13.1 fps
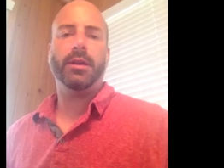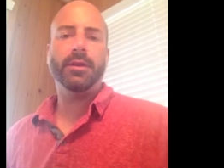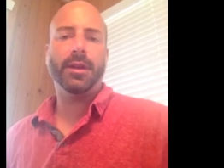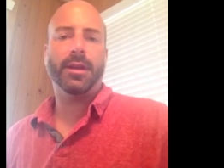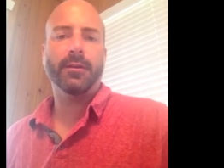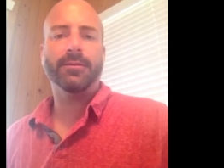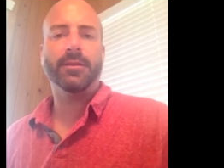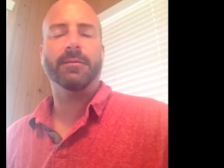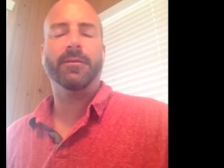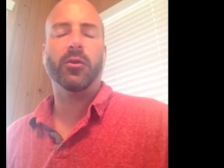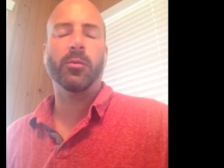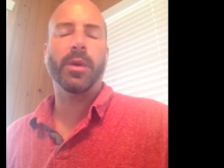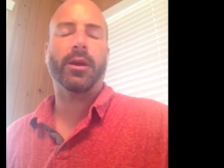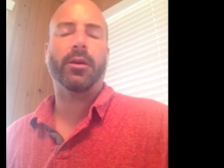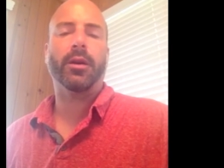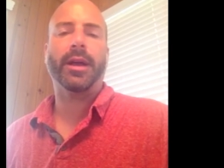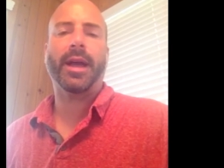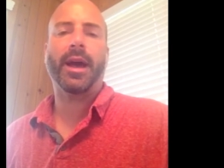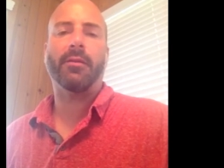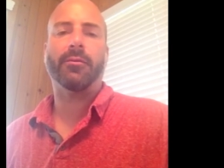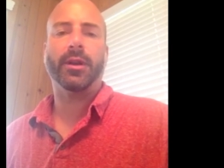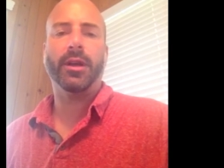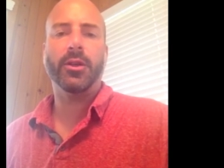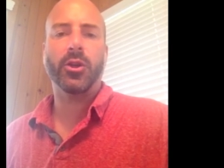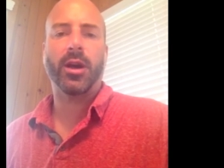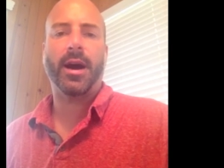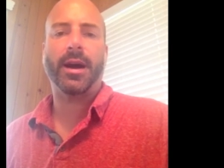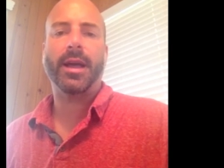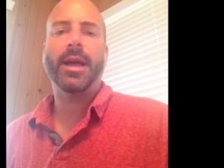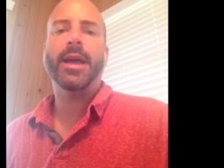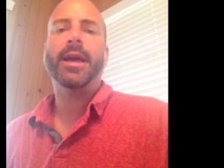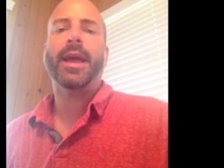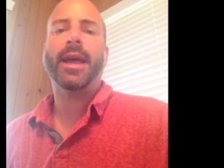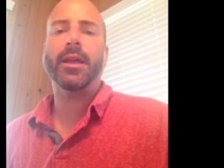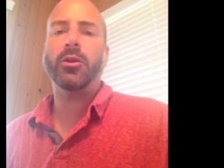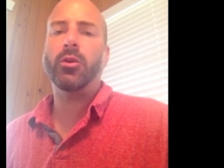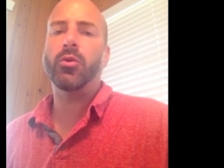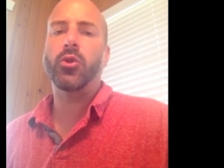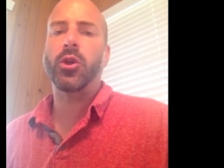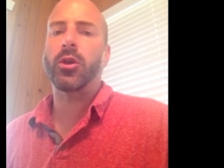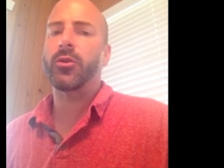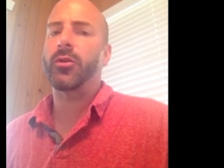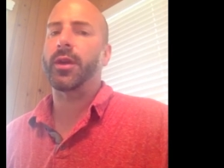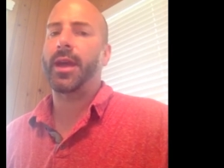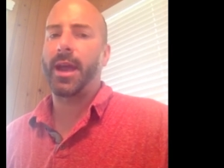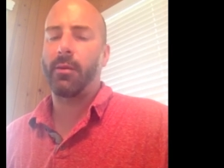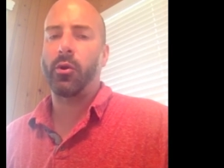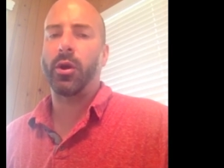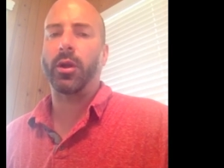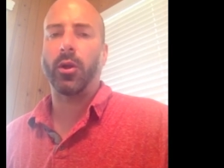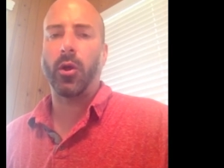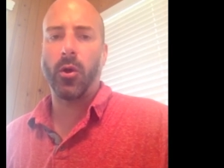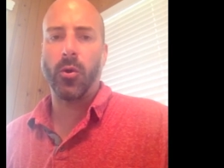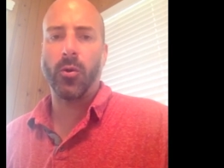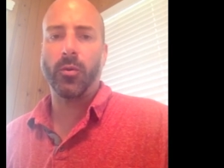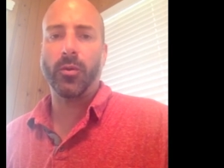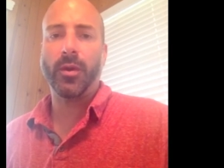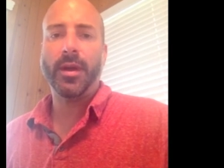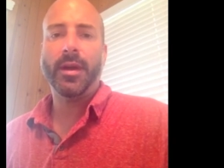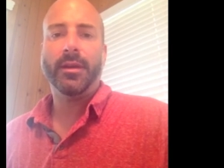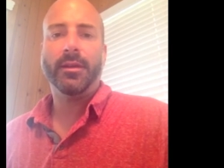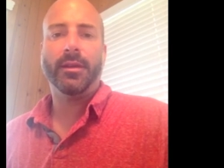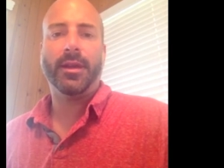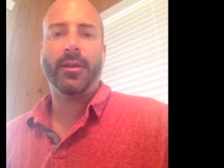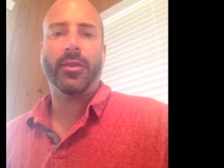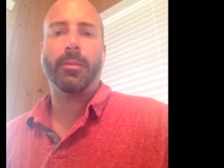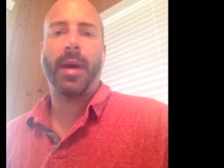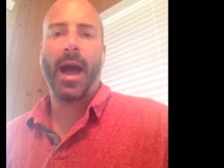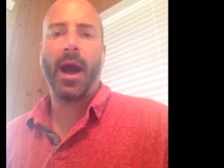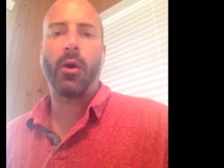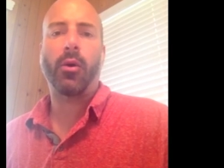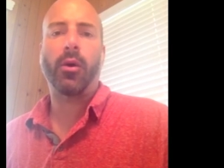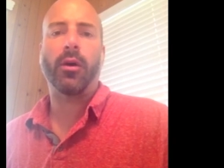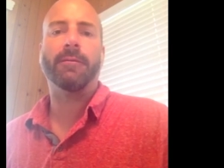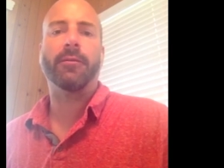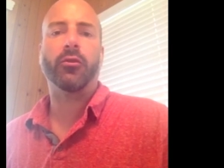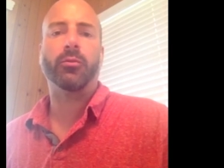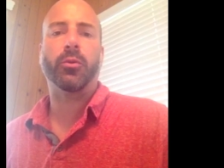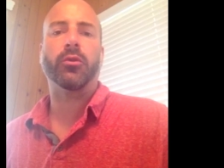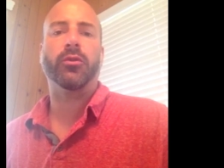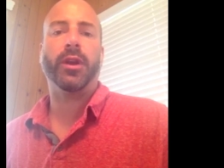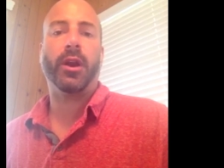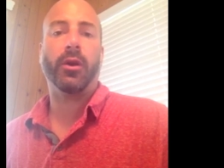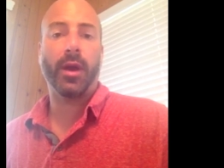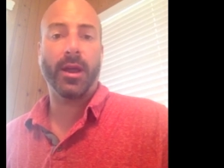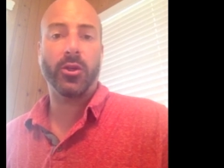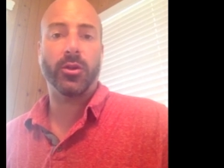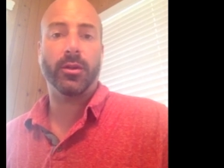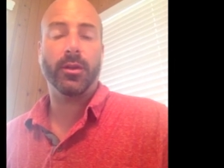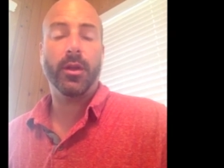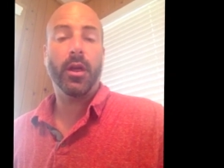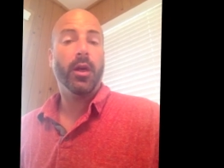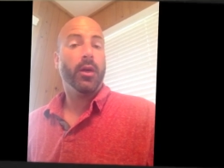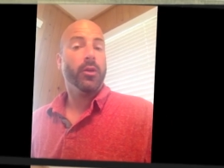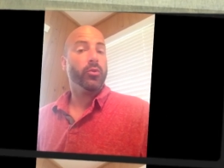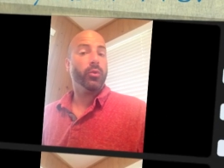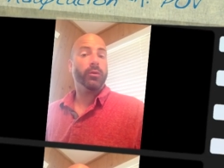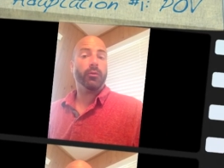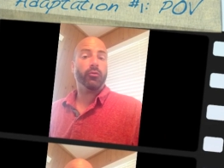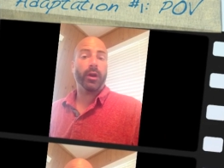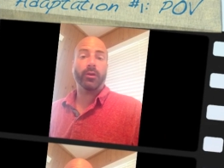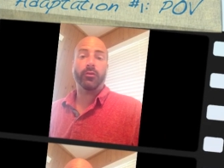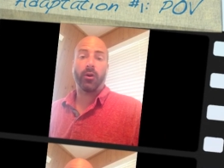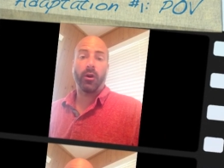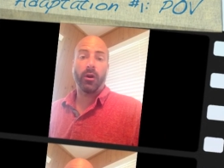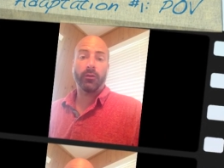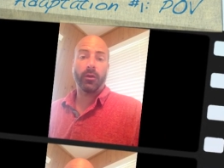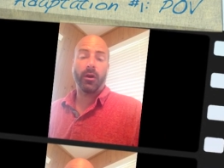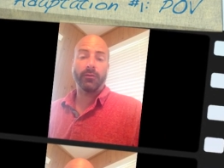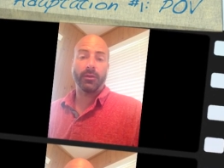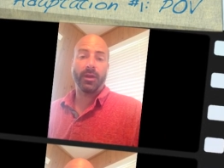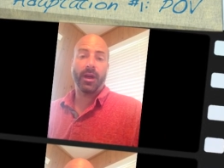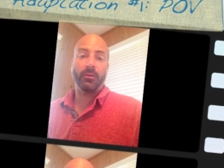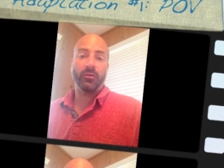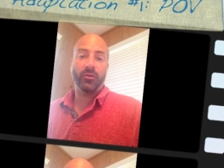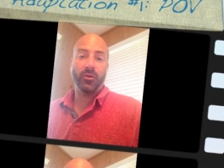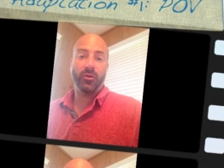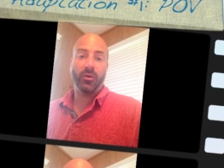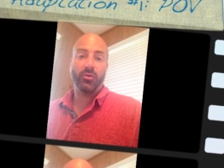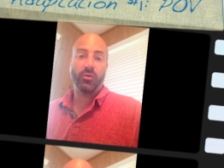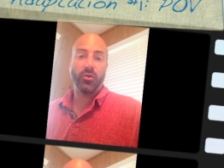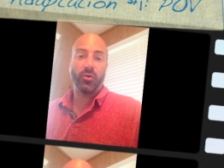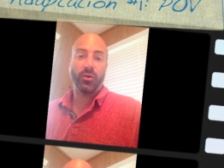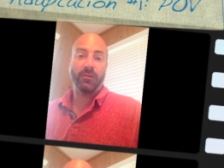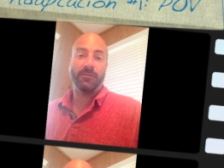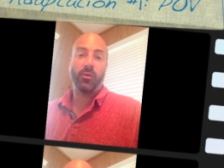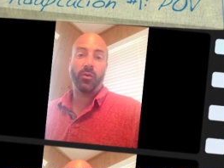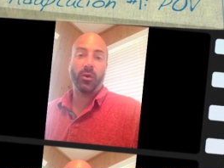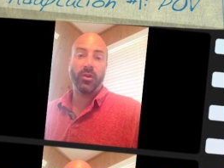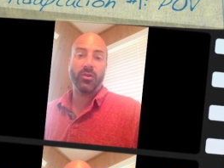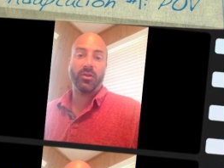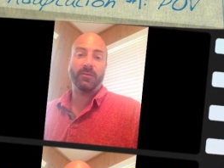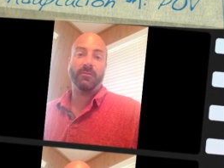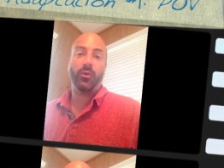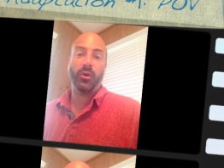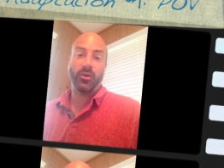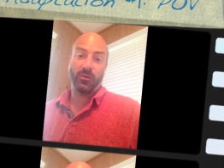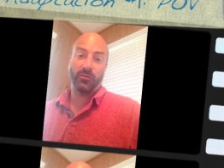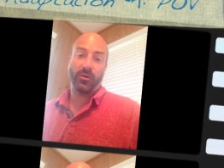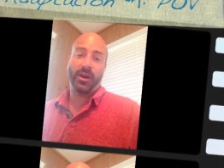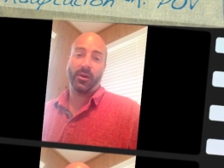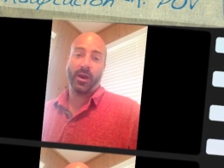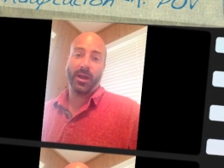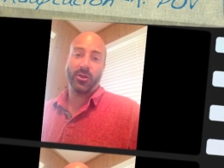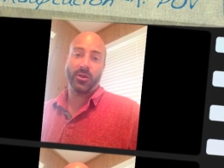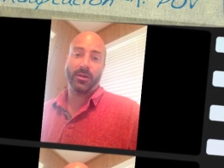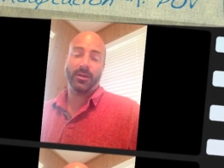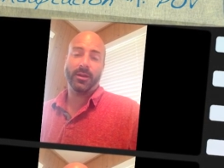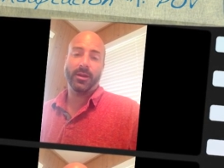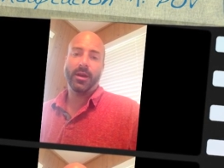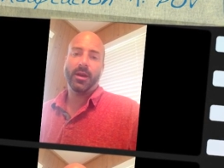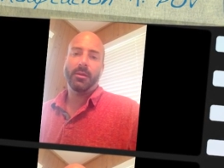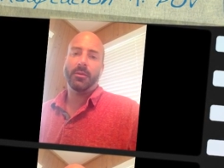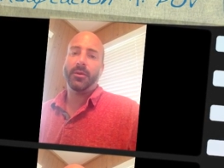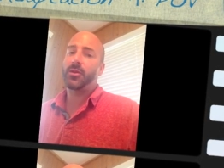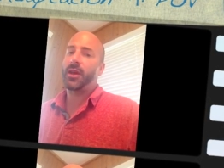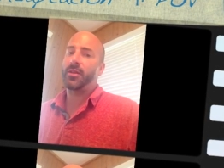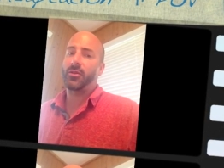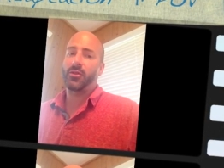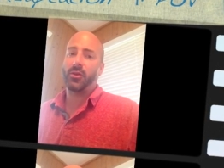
even a gifted filmmaker like Alfred Hitchcock can't use just the camera alone to get the power of first-person narration. So what directors oftentimes do is resort to voice-over narration. But this has its